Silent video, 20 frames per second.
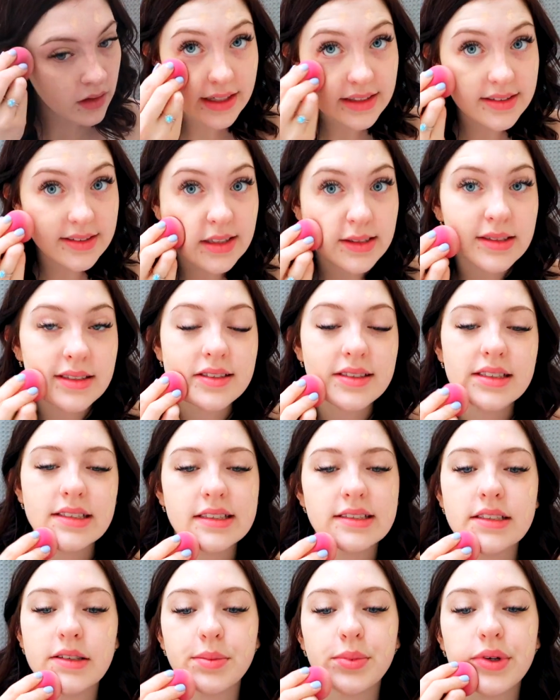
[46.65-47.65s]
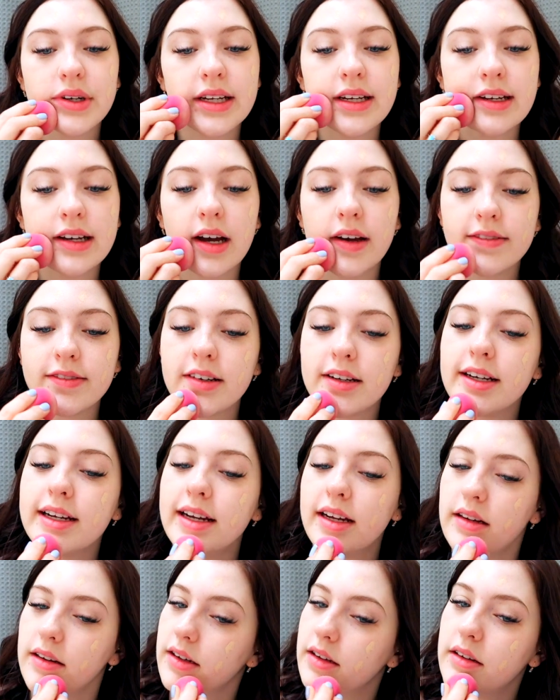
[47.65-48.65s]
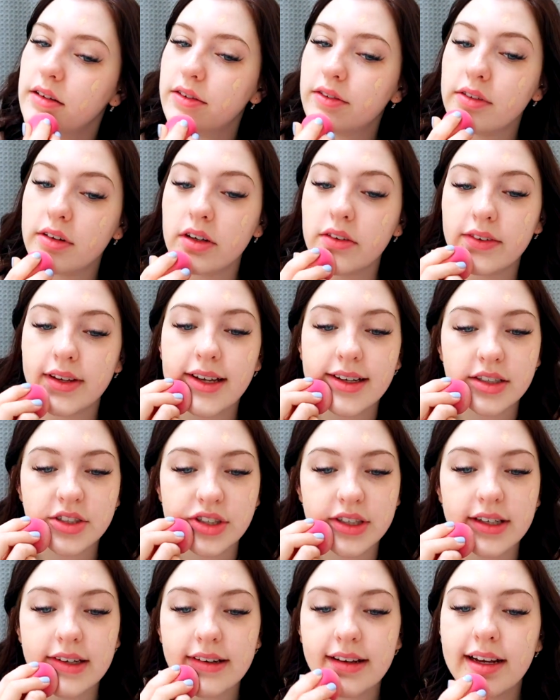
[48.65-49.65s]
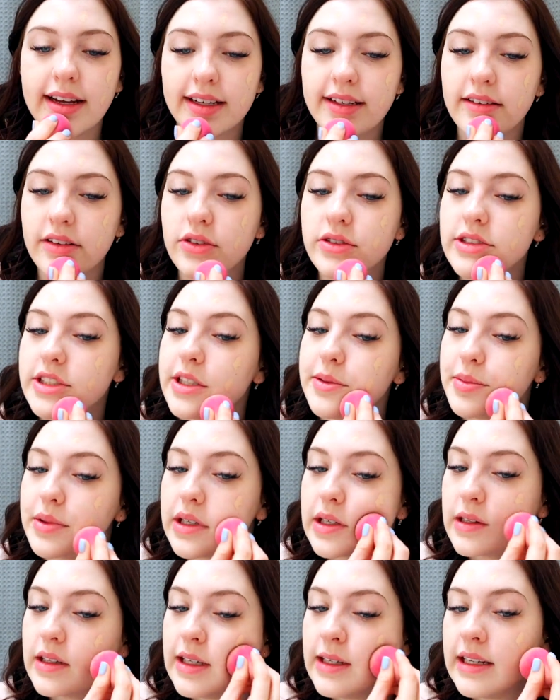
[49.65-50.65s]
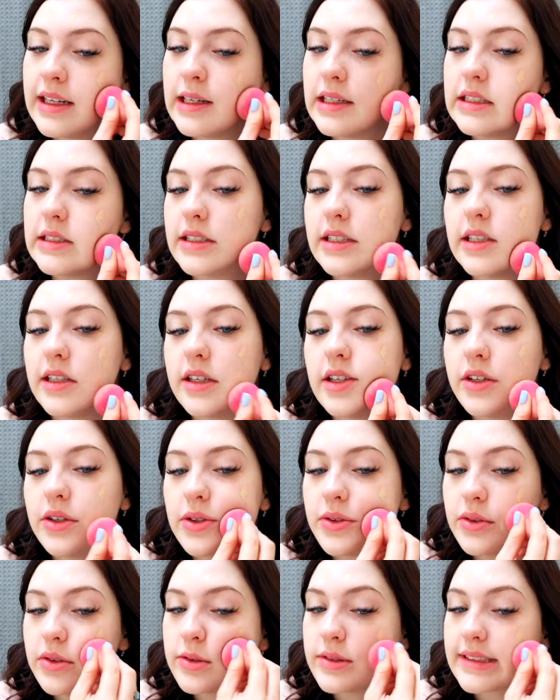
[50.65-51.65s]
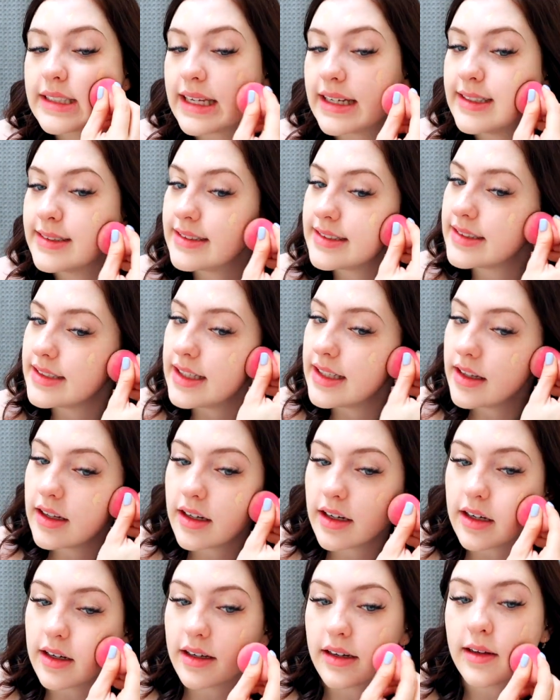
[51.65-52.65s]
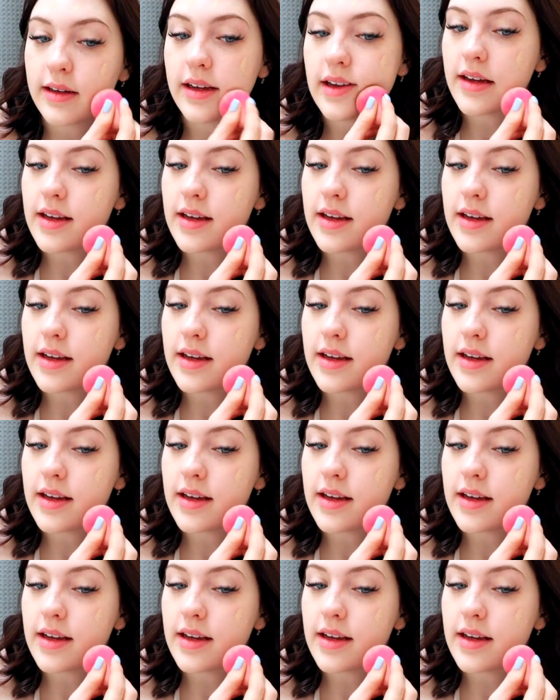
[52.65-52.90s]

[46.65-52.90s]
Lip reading: And since this is a pretty covering foundation, I don't typically need to use concealer.